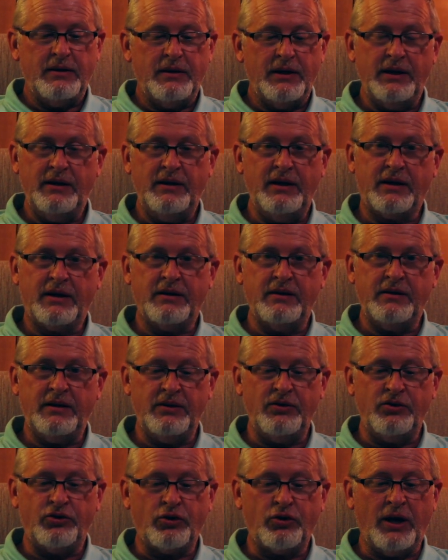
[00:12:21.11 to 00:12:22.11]
And Nick
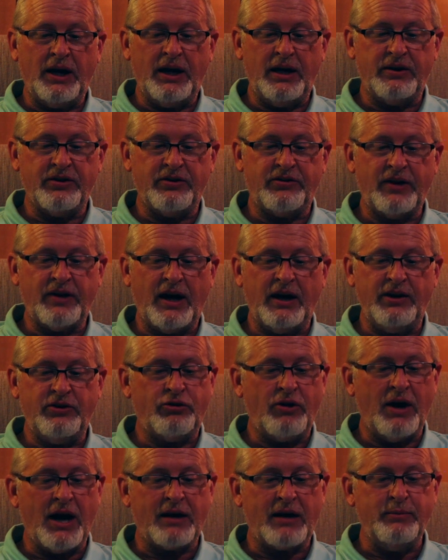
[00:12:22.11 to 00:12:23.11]
didn't try to
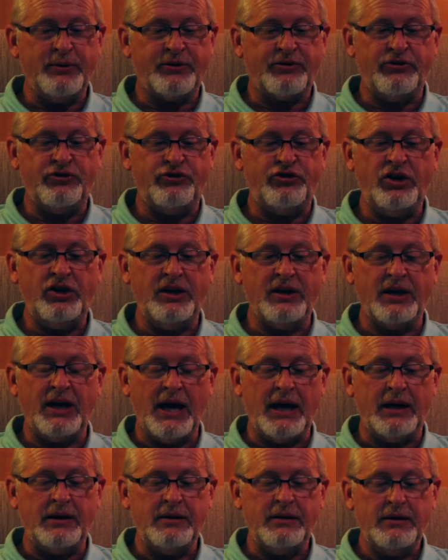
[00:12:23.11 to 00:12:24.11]
sidetrack Mrs. G
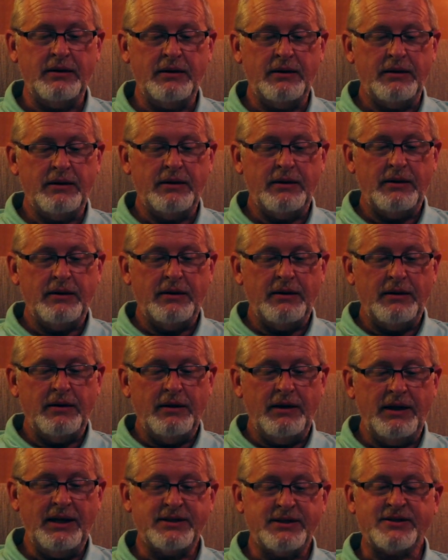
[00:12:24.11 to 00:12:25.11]
again.
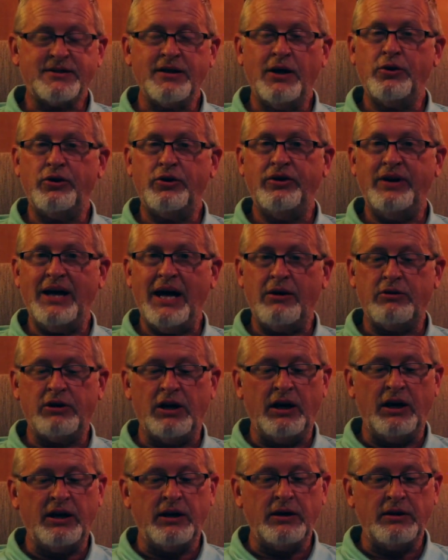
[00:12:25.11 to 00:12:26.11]
He had slowed her down a
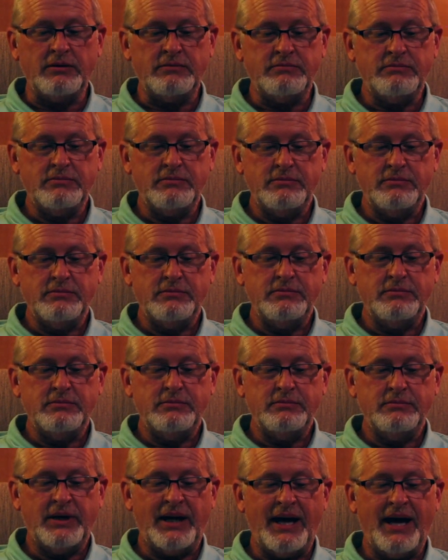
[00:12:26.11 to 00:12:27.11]
little,
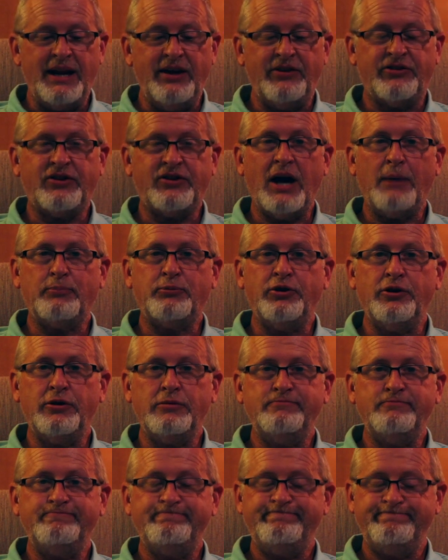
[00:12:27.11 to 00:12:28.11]
but had he stopped her?
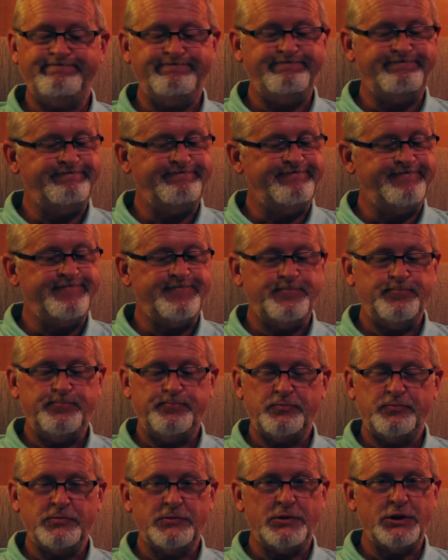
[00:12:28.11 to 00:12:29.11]

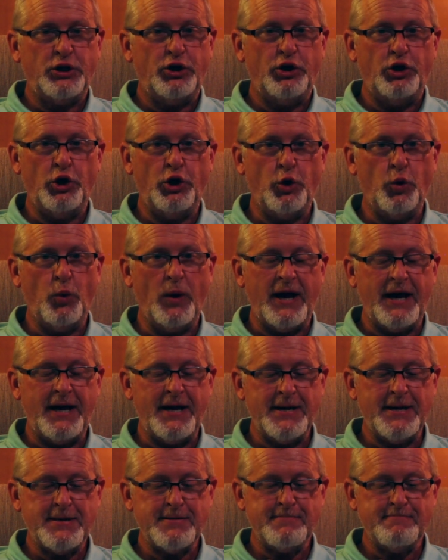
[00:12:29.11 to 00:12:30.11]
No way.
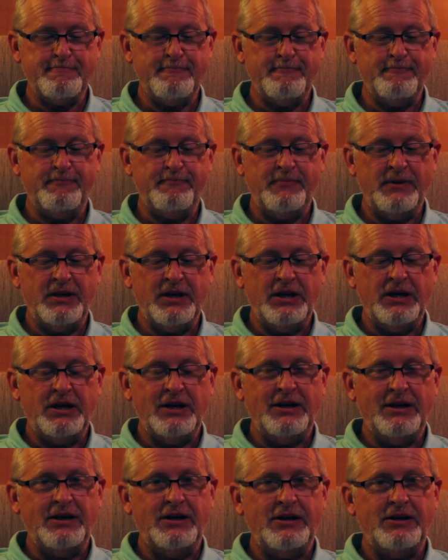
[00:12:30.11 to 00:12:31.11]

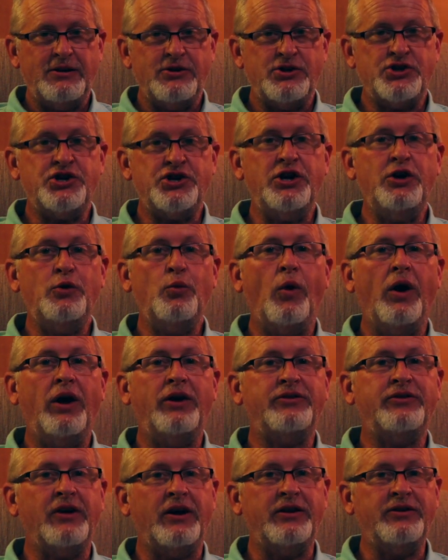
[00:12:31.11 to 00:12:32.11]
She
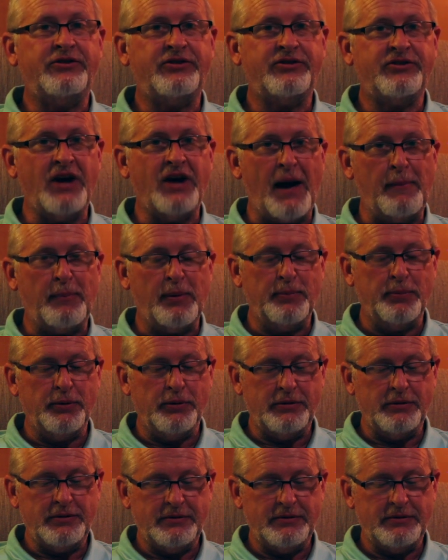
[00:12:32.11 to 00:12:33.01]
was unstoppable.